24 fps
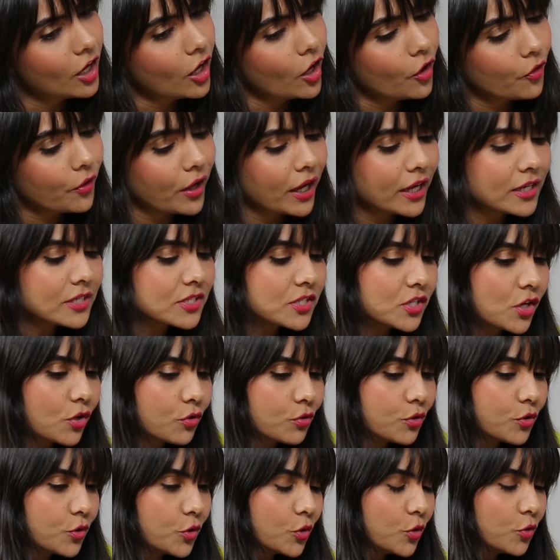Okay, so
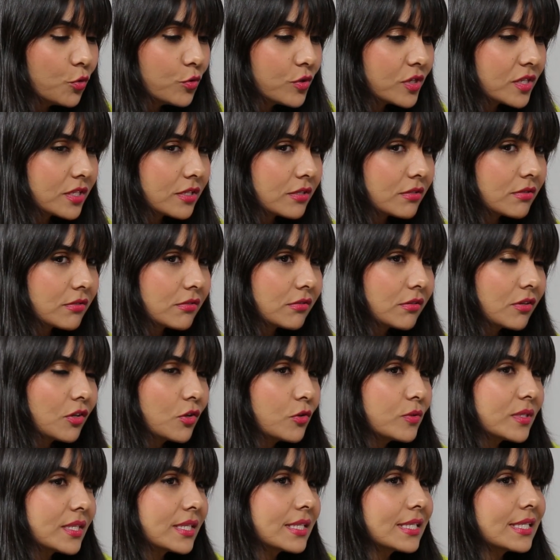who's the